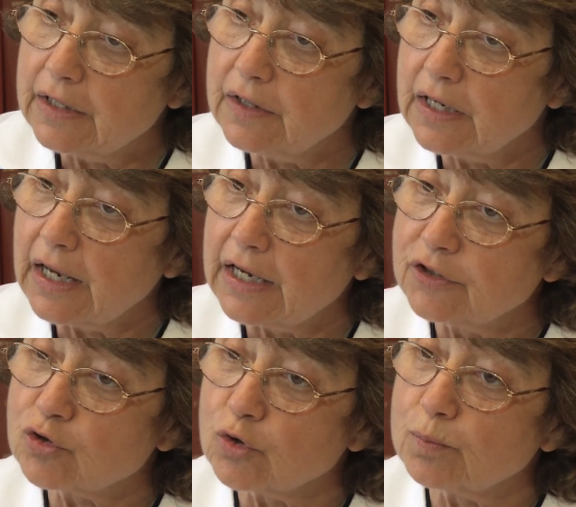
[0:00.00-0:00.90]
in the
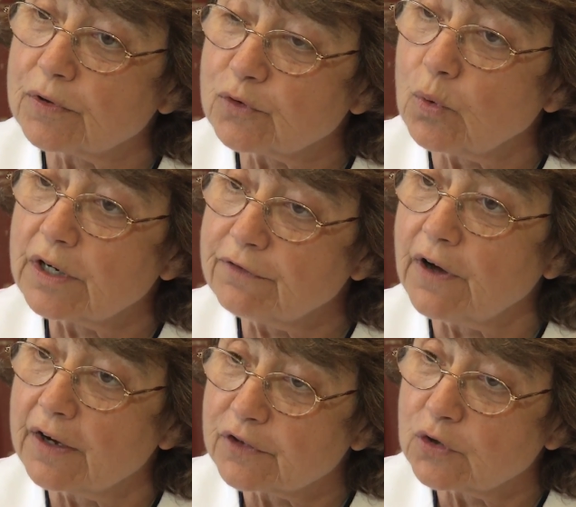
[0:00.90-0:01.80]
age group of
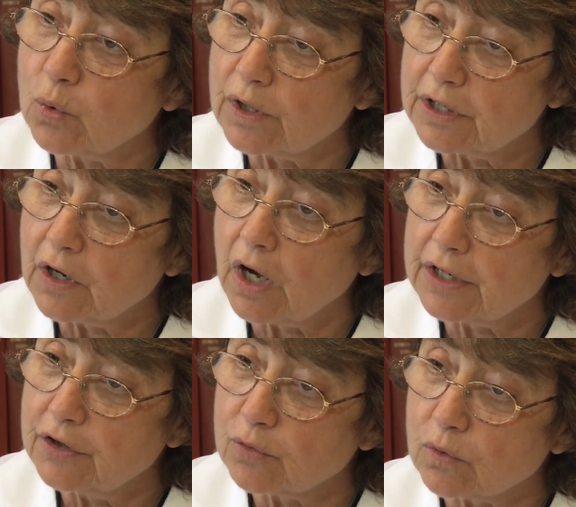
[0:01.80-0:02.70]
twenty-five to
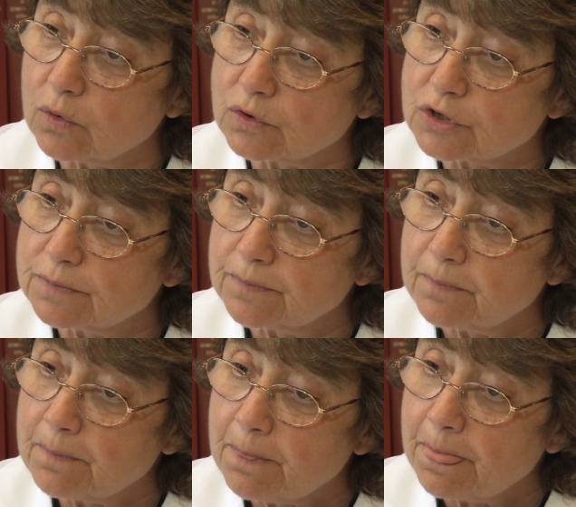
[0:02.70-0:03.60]
twenty-nine year olds.
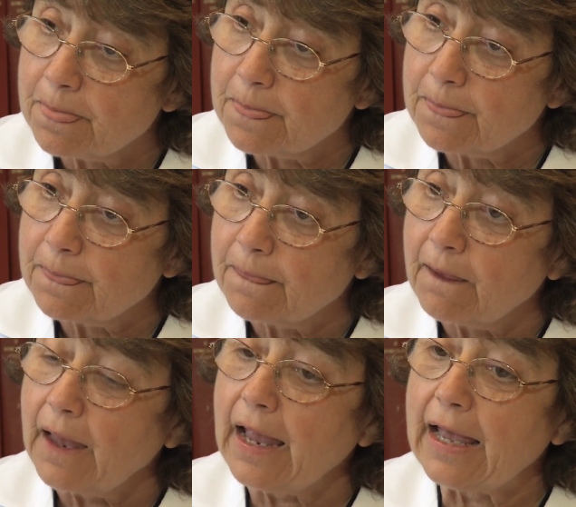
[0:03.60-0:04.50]

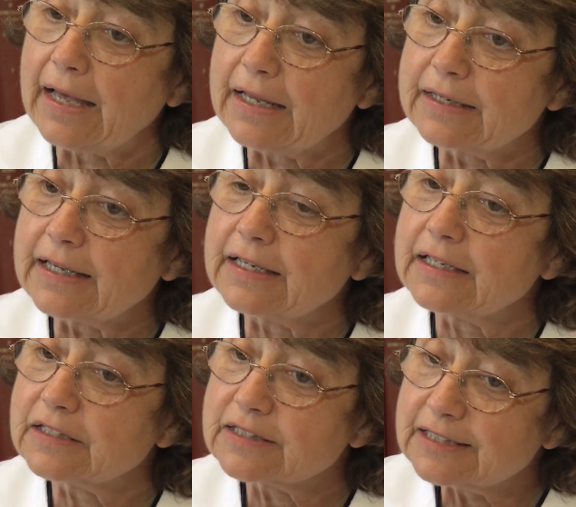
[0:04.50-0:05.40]
And it
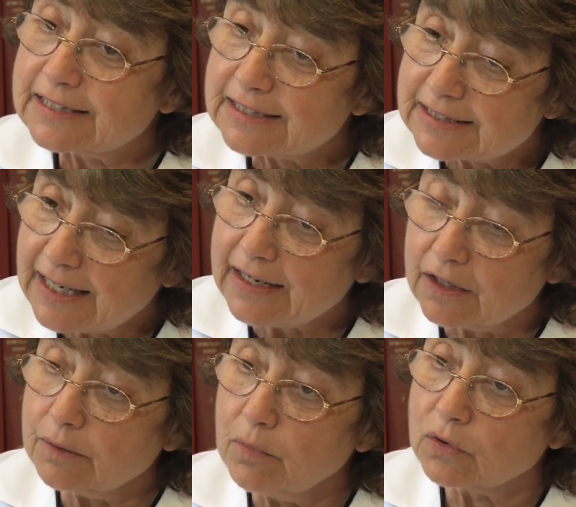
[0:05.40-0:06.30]
is the
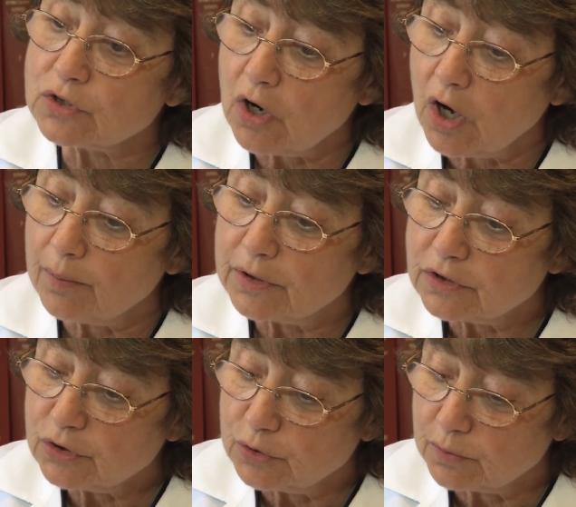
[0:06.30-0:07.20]
second most common
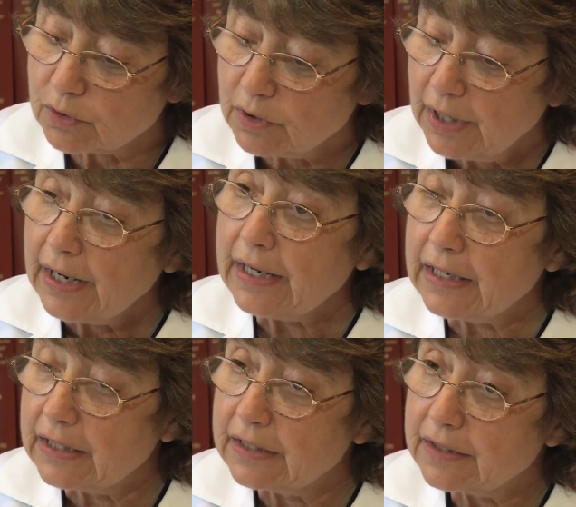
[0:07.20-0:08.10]
tumor
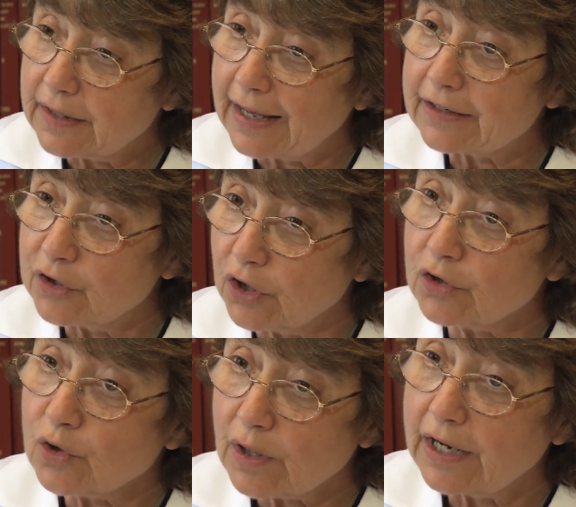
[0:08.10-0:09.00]
in that
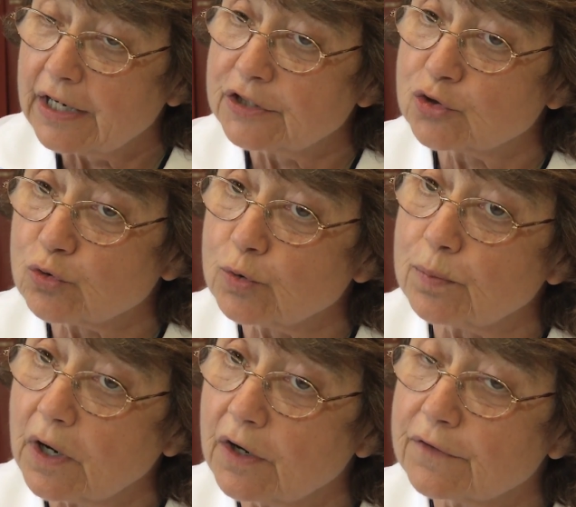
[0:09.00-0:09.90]
younger age group
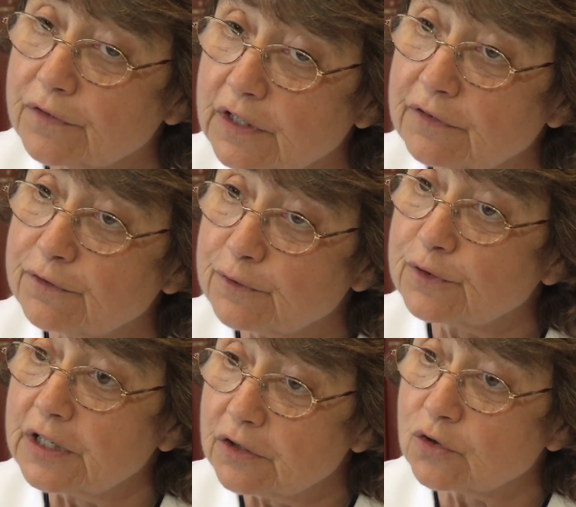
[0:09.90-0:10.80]
of the
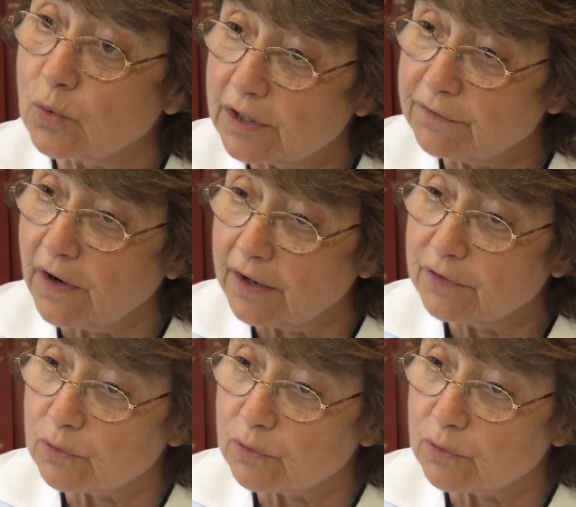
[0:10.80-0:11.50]
fifteen to twenty-five